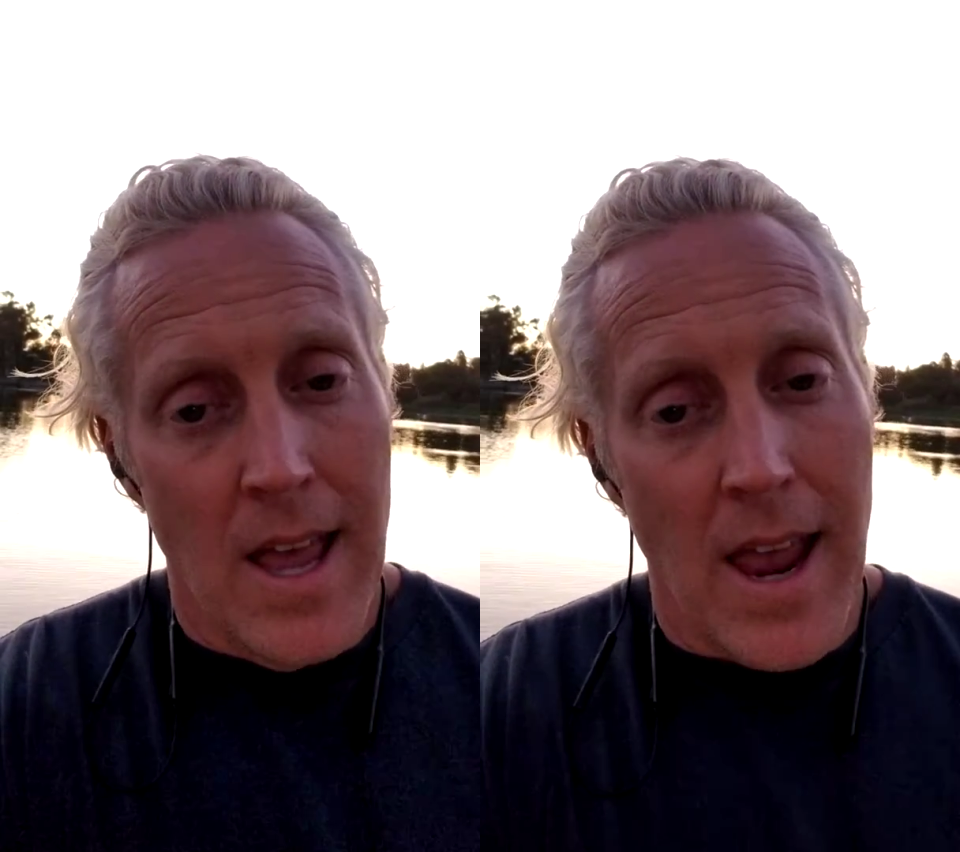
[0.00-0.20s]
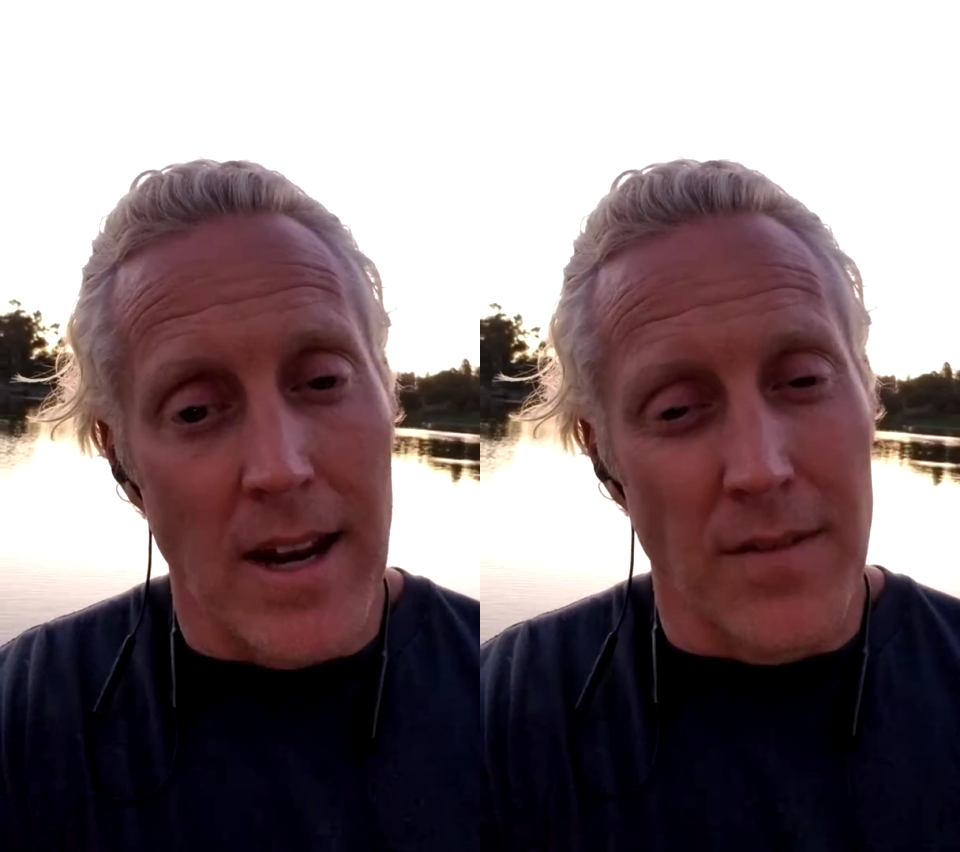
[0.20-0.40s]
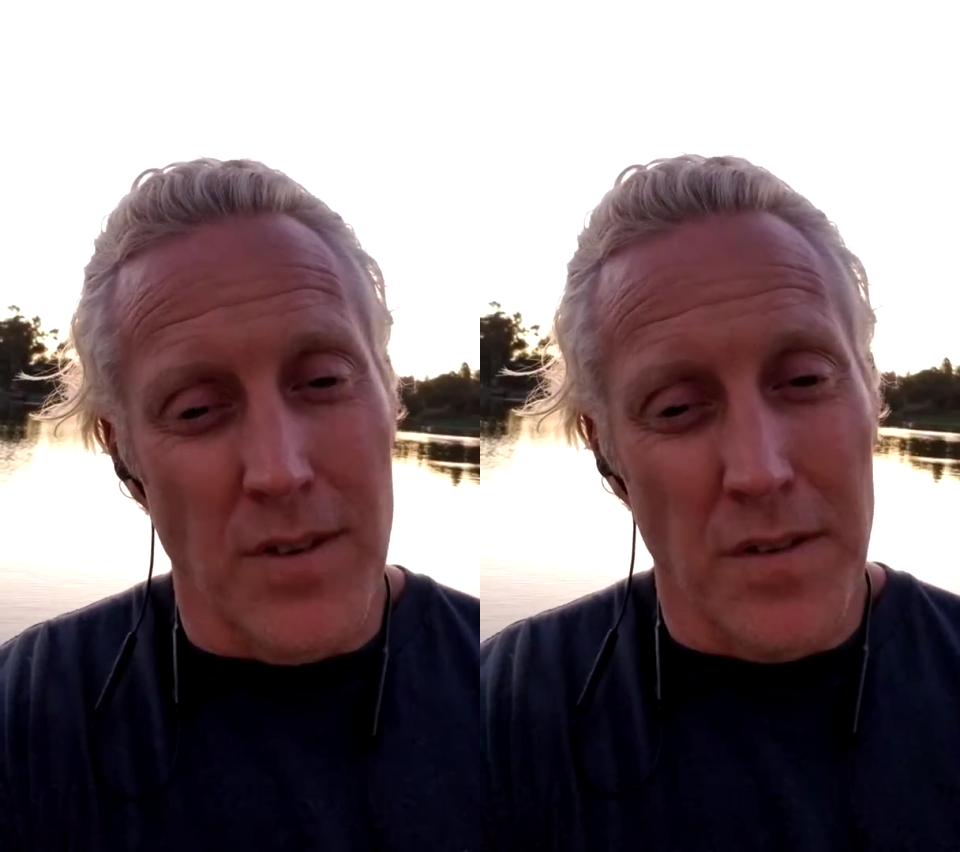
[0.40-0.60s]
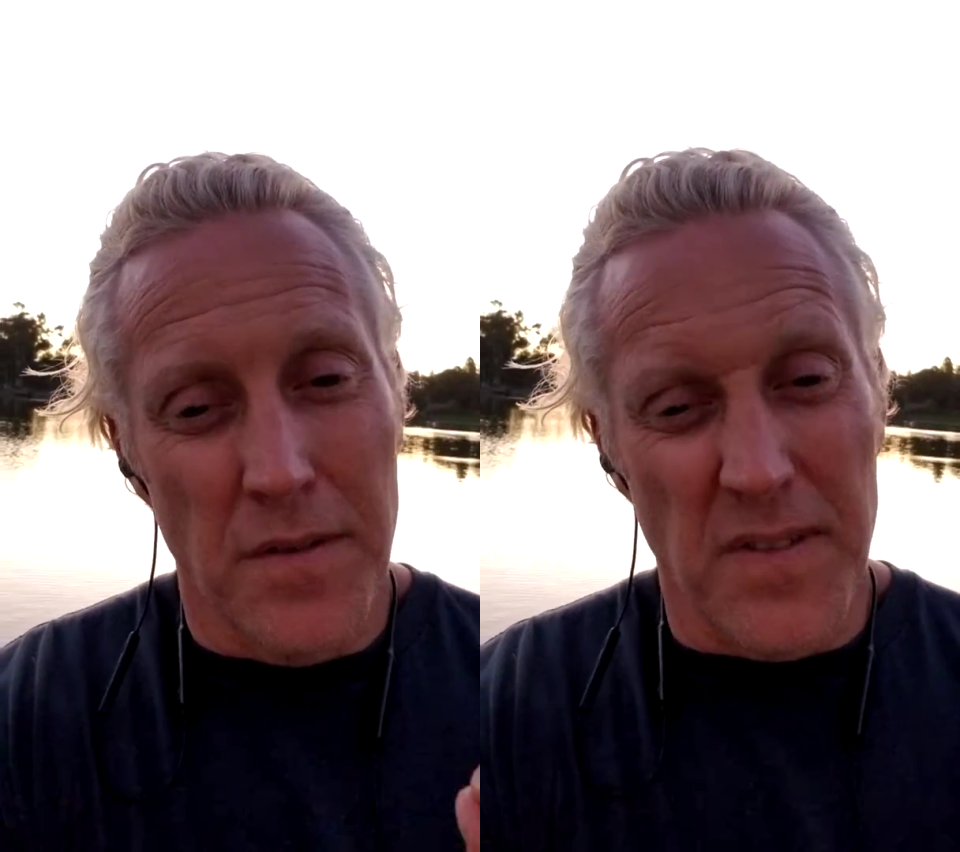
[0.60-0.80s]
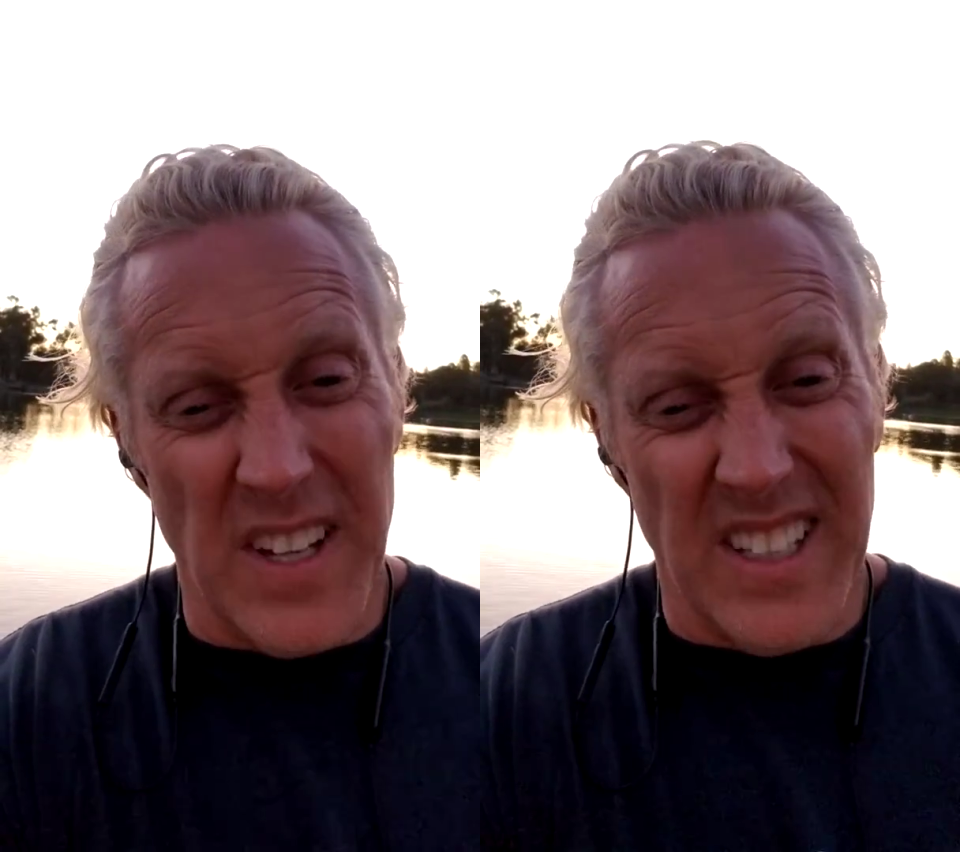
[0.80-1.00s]
and if you're
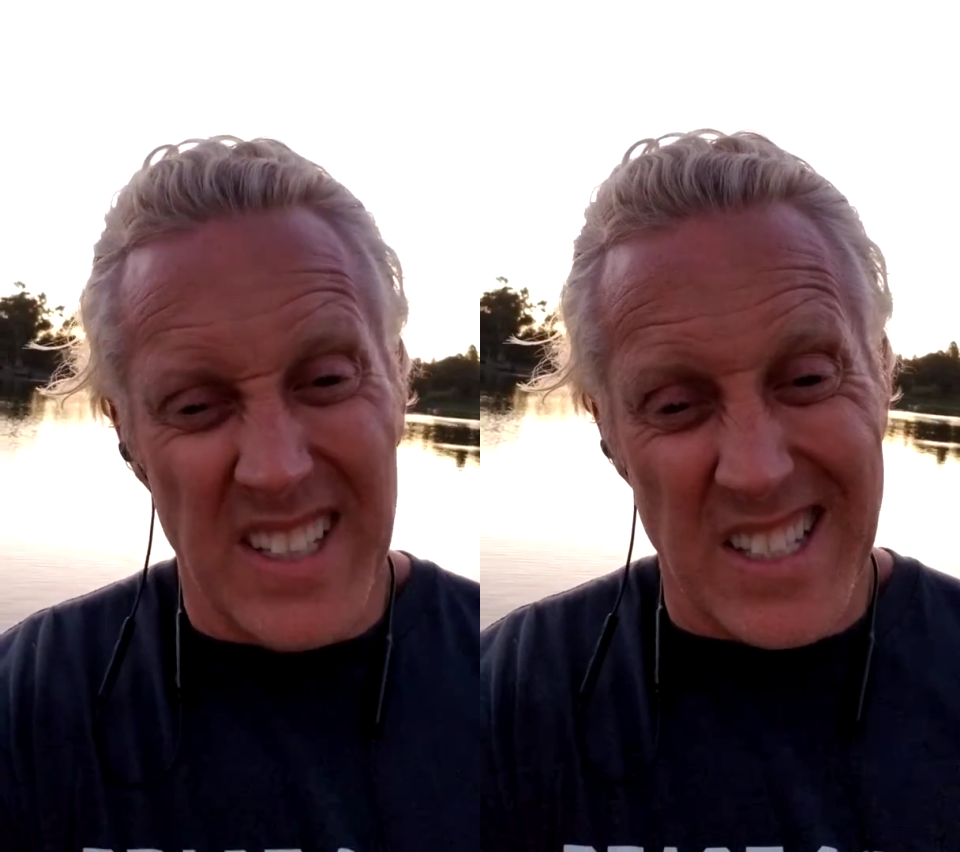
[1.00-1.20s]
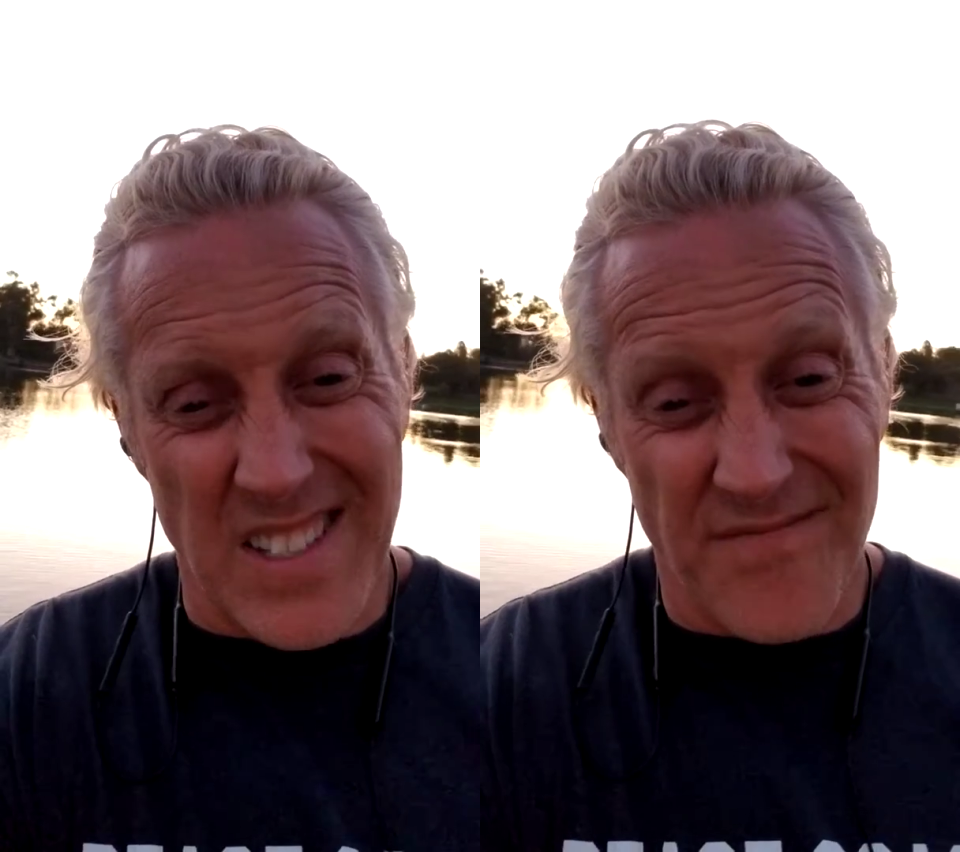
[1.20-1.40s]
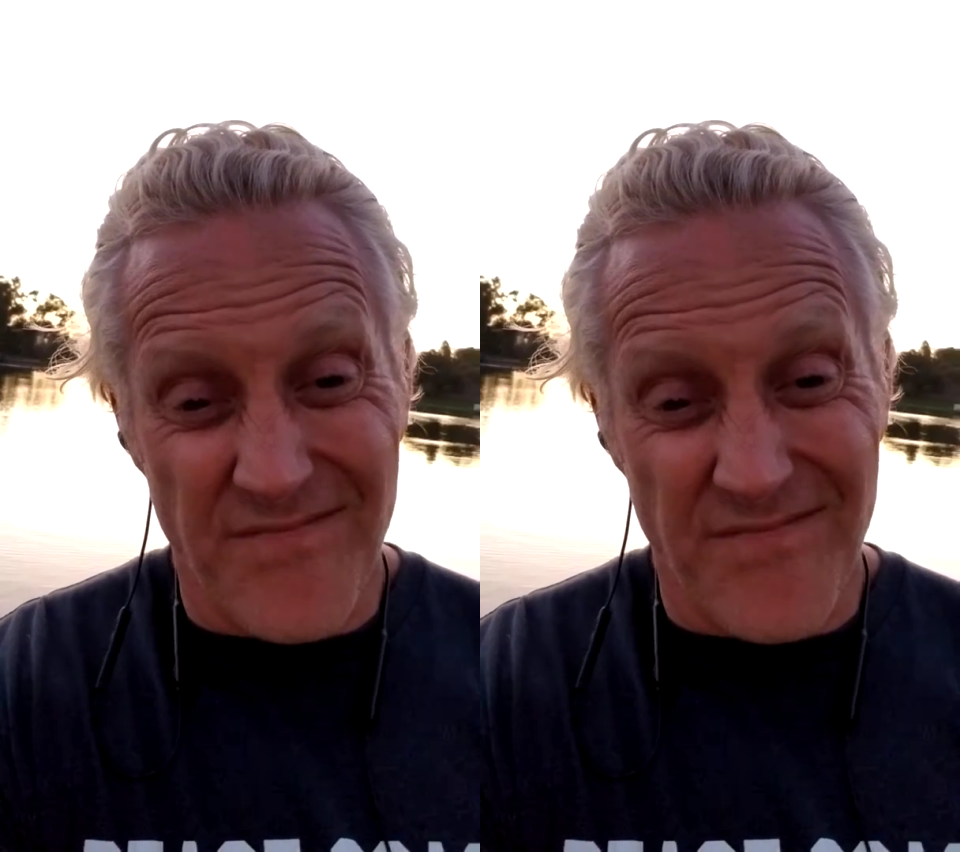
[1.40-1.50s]
feeling that